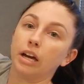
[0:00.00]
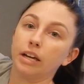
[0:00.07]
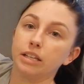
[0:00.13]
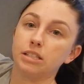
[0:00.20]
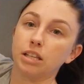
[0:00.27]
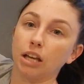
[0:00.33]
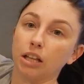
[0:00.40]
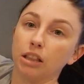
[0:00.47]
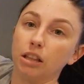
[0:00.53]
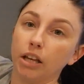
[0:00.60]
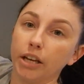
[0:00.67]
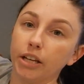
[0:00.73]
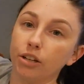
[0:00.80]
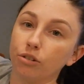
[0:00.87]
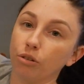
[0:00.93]
nice like
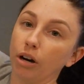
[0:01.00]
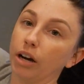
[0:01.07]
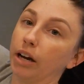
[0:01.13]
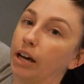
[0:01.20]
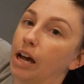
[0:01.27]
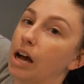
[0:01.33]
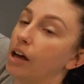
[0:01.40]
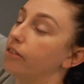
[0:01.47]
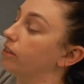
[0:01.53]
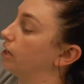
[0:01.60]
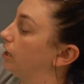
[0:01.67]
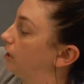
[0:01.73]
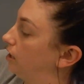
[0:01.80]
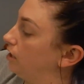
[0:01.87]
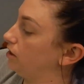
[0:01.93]
light gray, and
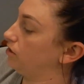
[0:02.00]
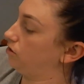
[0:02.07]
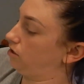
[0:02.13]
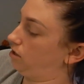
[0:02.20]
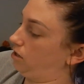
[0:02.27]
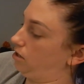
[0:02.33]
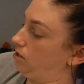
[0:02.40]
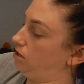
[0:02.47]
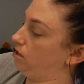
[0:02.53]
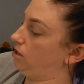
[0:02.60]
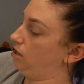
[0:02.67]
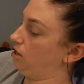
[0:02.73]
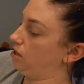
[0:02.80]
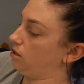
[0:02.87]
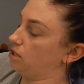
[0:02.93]
then the
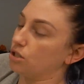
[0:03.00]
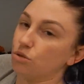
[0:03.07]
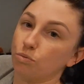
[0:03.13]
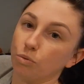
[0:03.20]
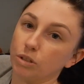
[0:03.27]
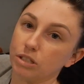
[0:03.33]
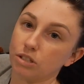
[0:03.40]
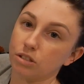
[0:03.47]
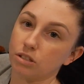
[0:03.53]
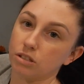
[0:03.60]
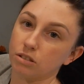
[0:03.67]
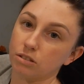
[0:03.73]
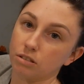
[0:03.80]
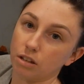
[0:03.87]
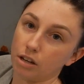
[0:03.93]
this
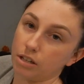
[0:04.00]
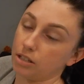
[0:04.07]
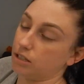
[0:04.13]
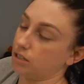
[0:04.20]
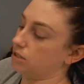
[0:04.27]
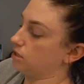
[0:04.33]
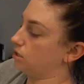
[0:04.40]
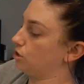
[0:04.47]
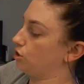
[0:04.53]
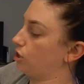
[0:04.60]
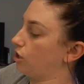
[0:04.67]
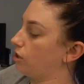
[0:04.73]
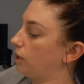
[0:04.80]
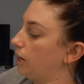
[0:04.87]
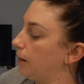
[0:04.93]
was uh, this is a
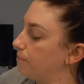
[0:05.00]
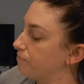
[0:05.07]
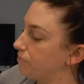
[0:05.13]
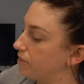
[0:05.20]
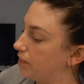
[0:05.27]
dark gray.